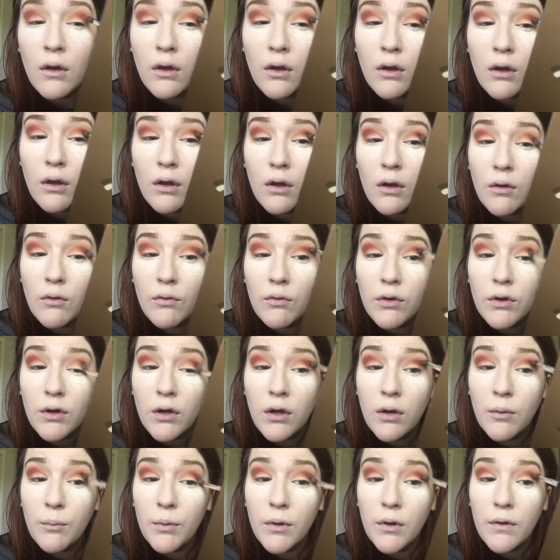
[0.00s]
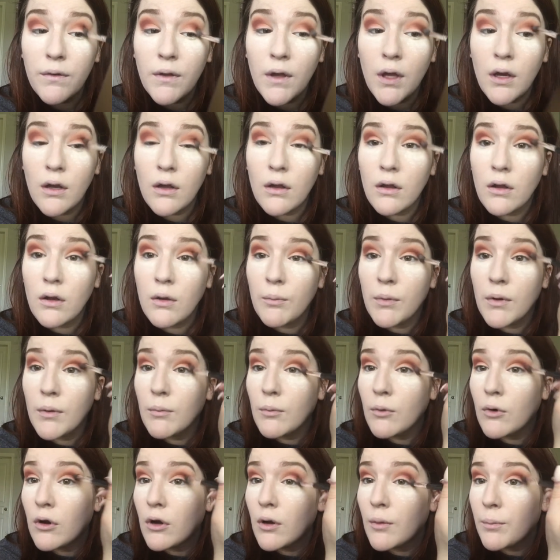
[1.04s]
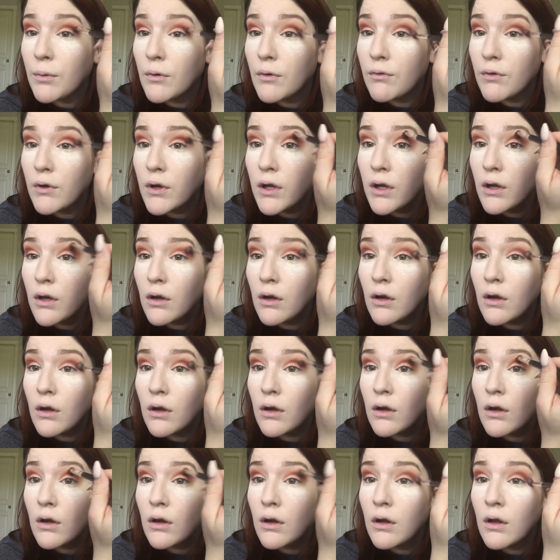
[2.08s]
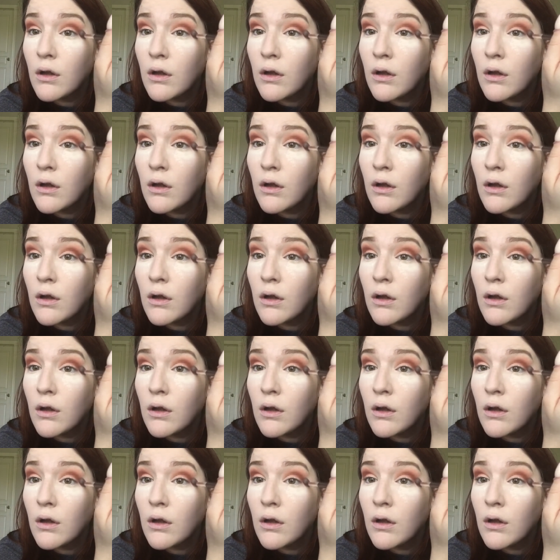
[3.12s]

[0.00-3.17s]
And I'm just gonna build that a little bit more up over here.